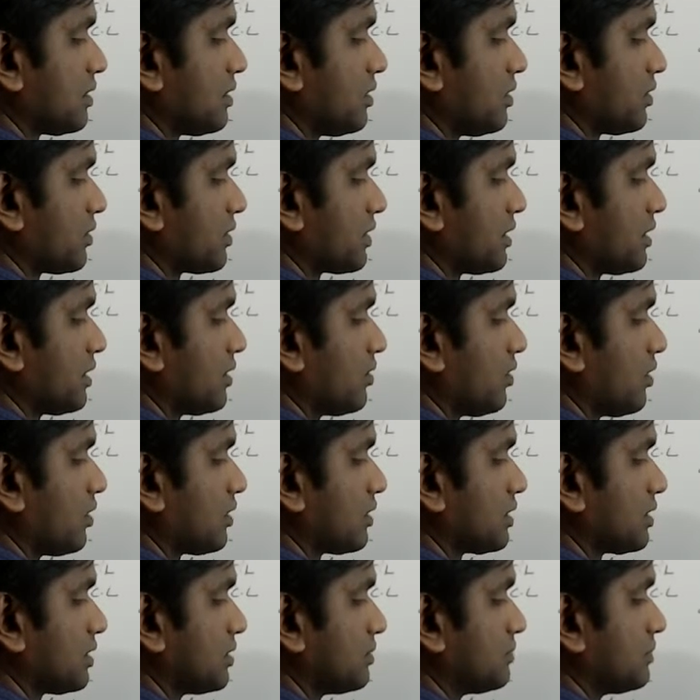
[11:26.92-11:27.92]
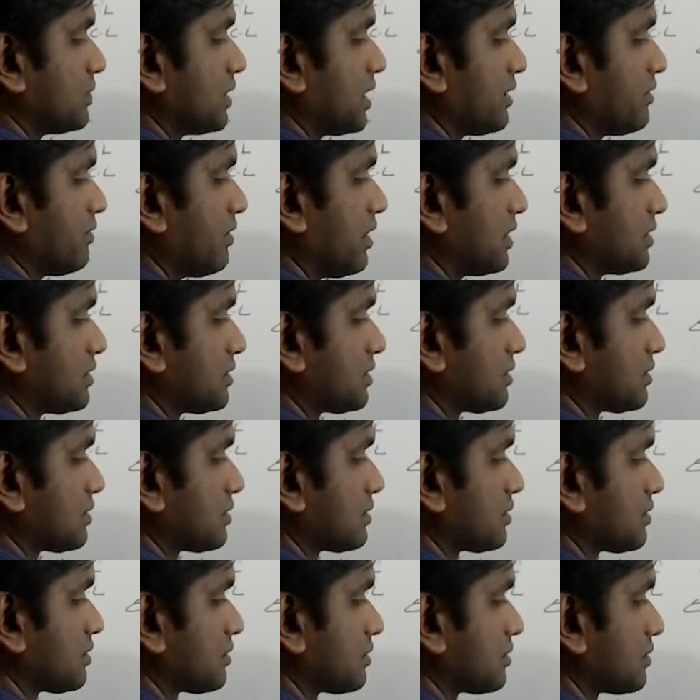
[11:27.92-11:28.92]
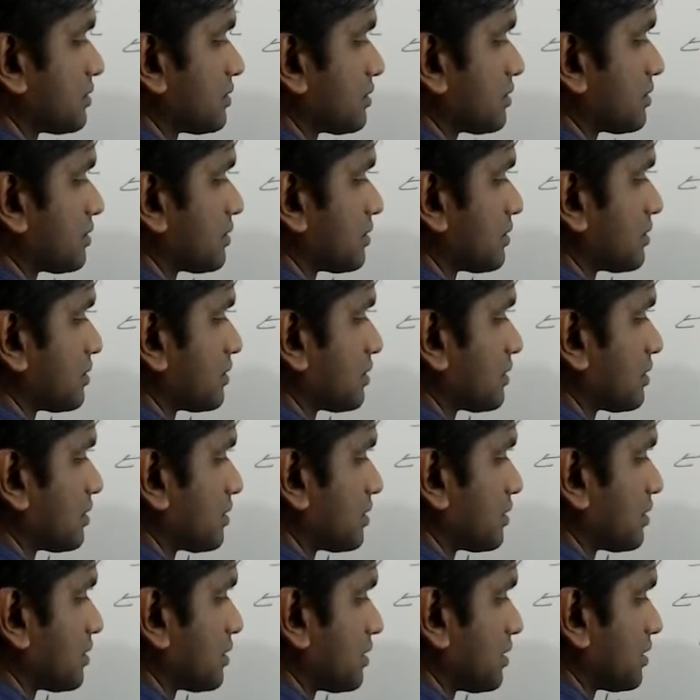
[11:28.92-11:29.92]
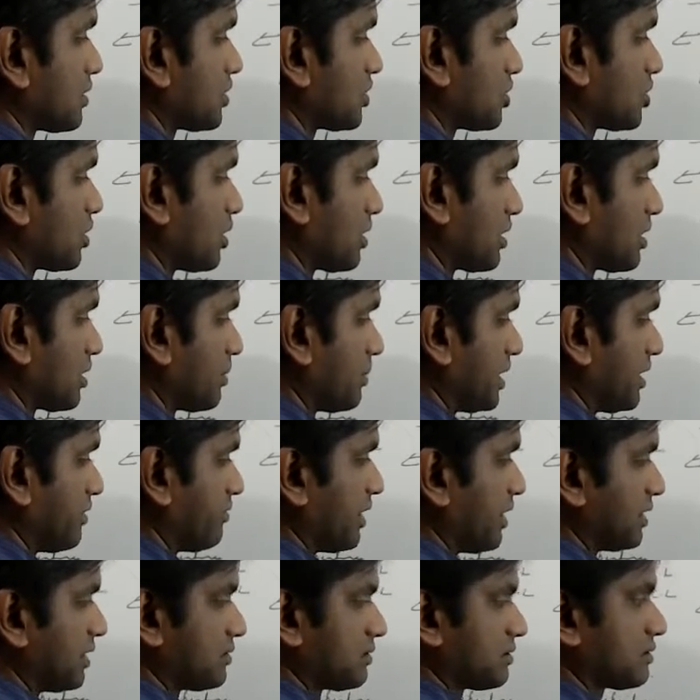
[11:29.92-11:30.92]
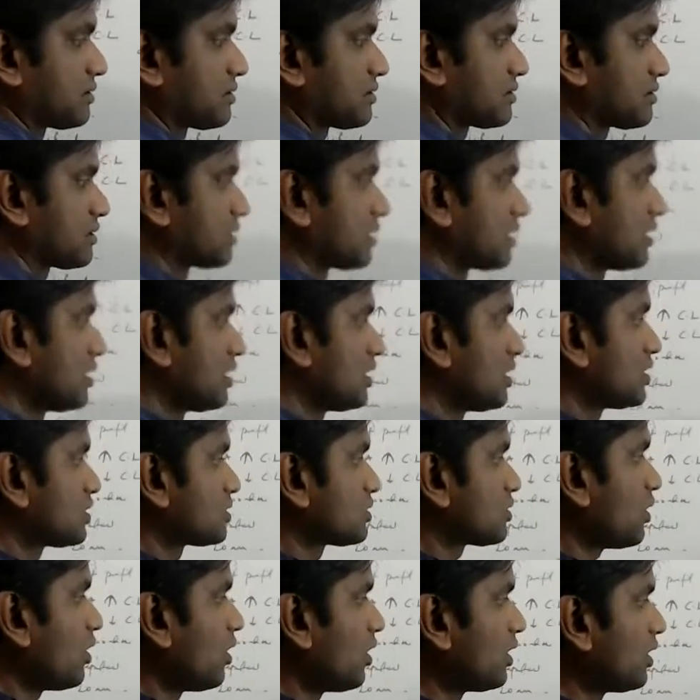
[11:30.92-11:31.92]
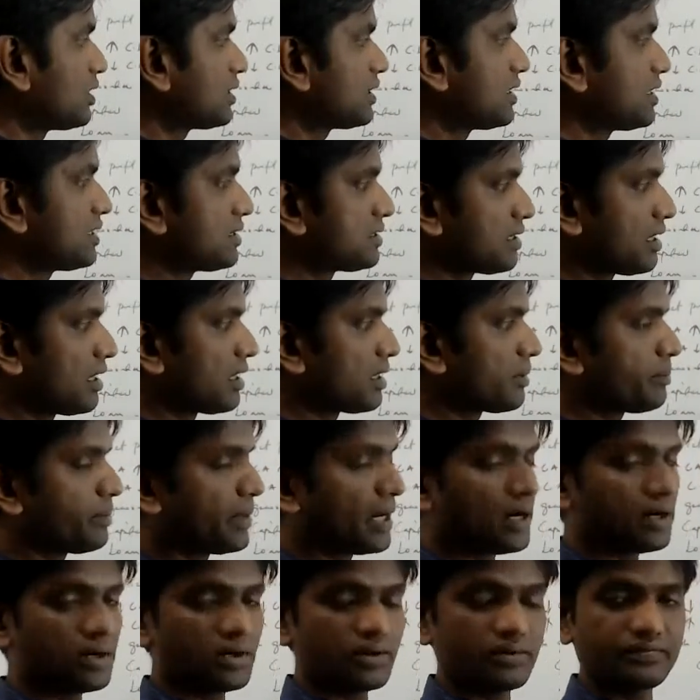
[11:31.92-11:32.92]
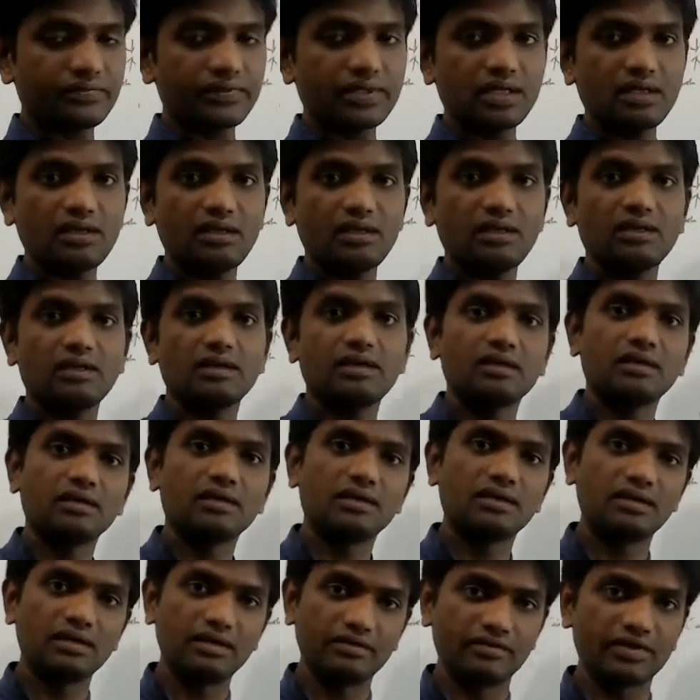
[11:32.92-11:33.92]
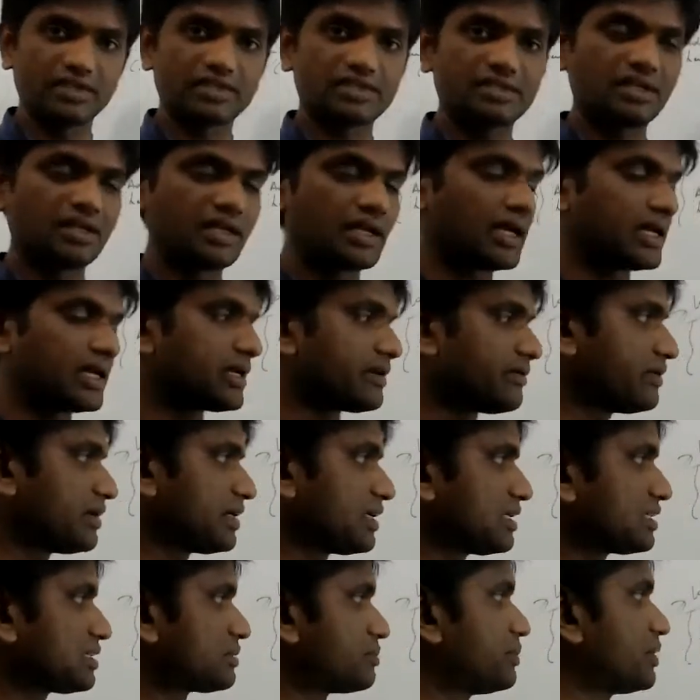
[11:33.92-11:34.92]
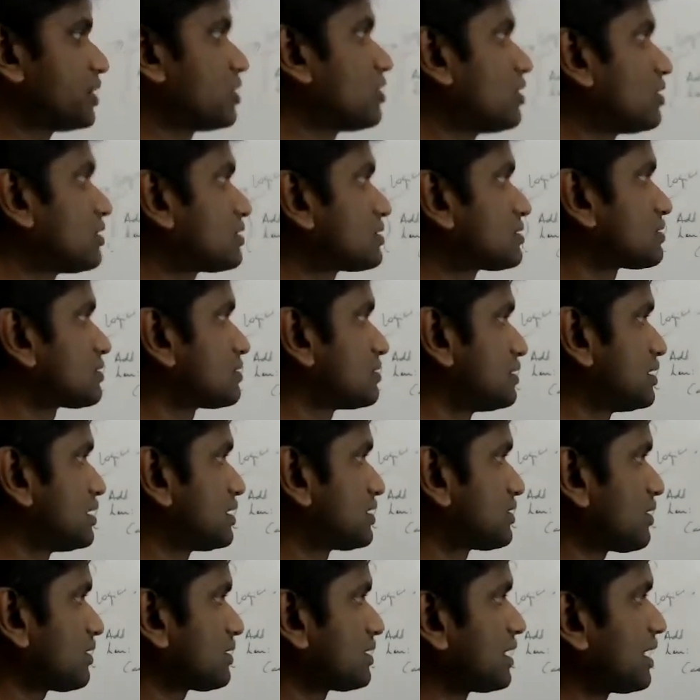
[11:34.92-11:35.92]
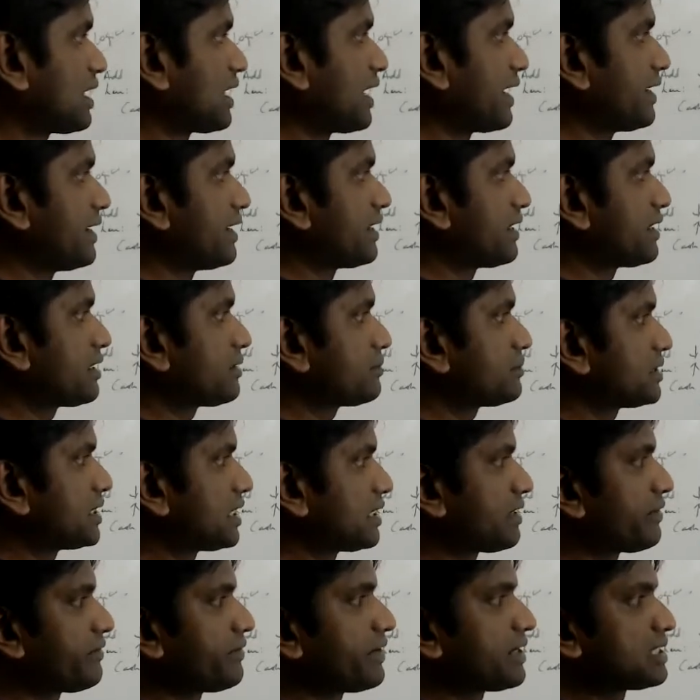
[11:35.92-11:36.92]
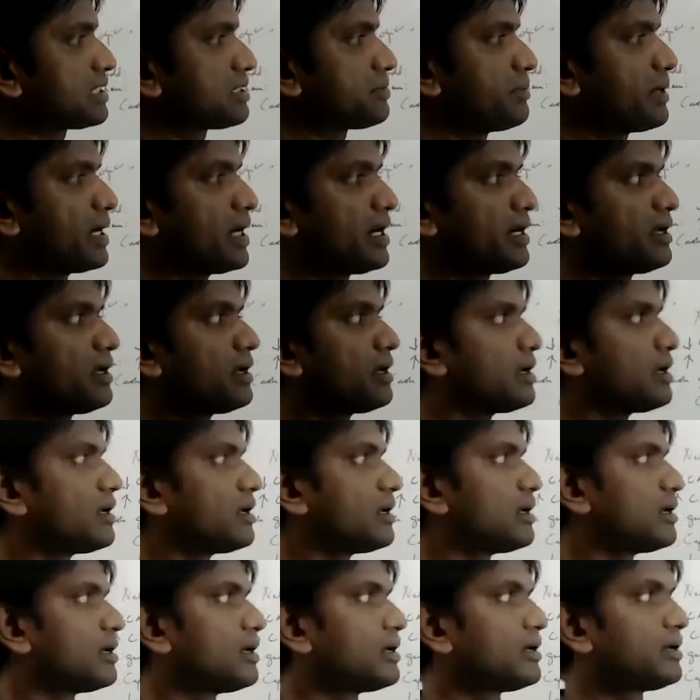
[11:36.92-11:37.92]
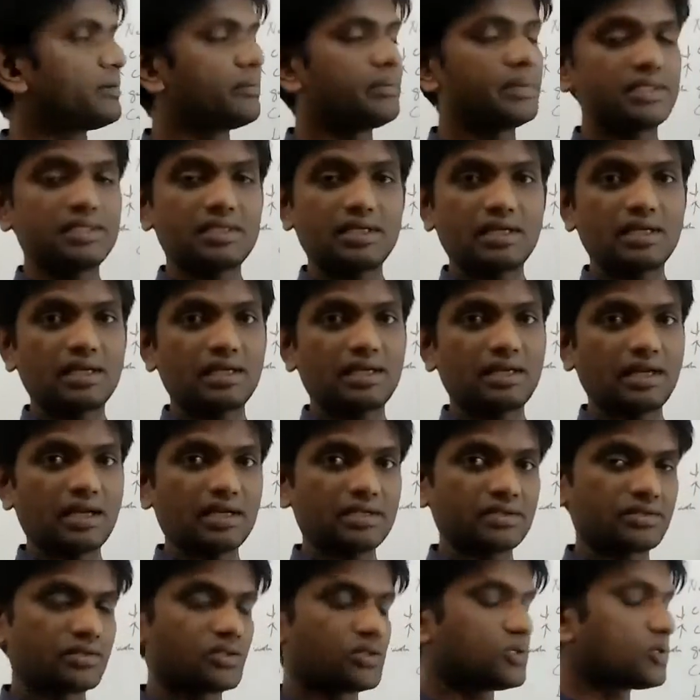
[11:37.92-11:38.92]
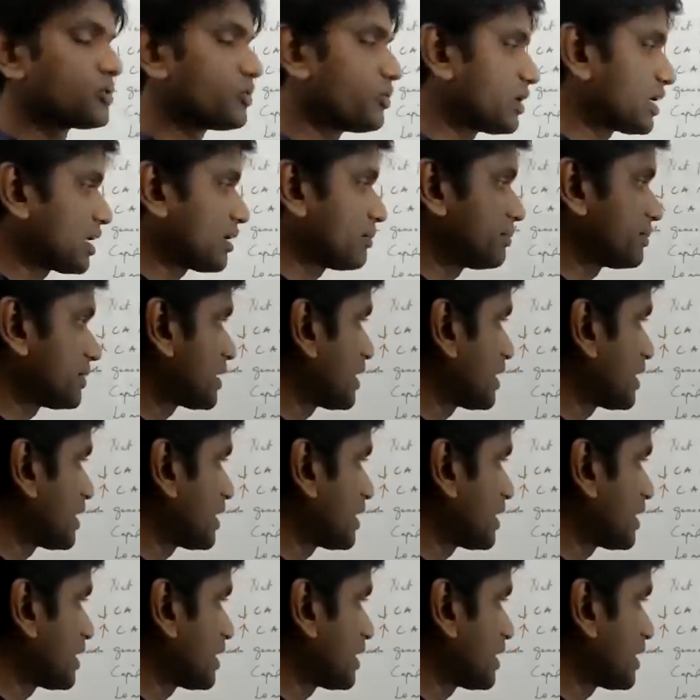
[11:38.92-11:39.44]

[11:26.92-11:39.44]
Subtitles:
okay, long-term advances, short-term advances. So all these are part of the investing activities because these are the line items that affects my basically cash. So what I'm